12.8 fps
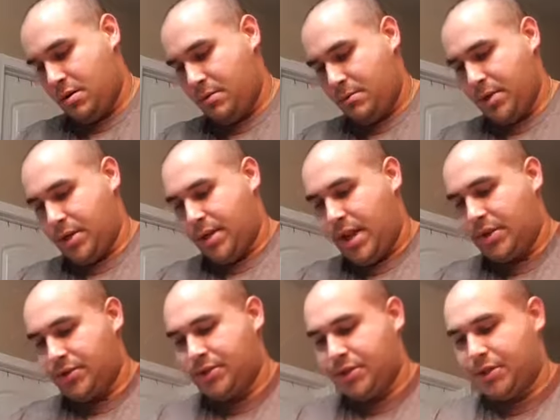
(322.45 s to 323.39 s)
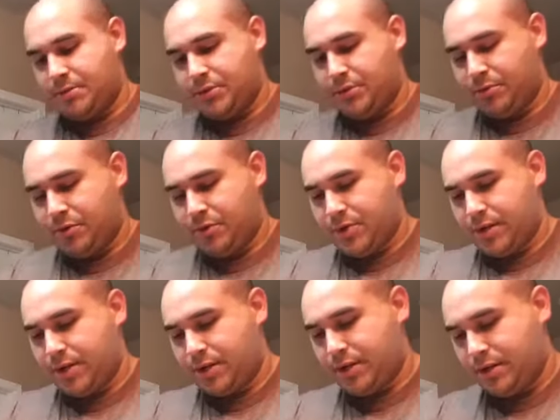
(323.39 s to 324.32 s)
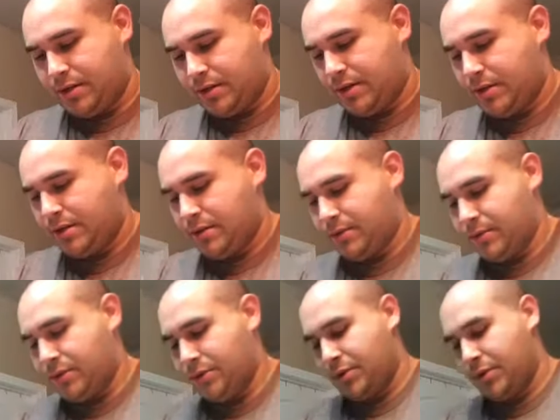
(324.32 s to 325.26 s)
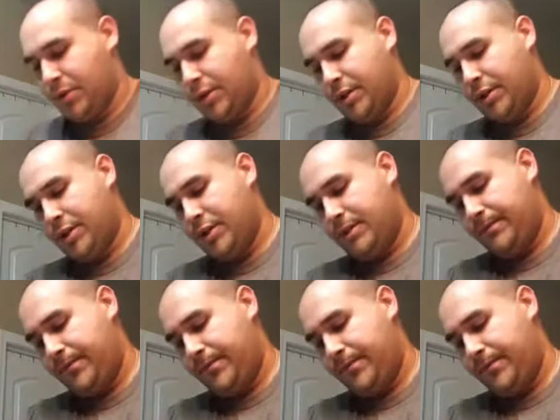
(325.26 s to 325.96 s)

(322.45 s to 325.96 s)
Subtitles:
But it lathers up super quick, which is really good.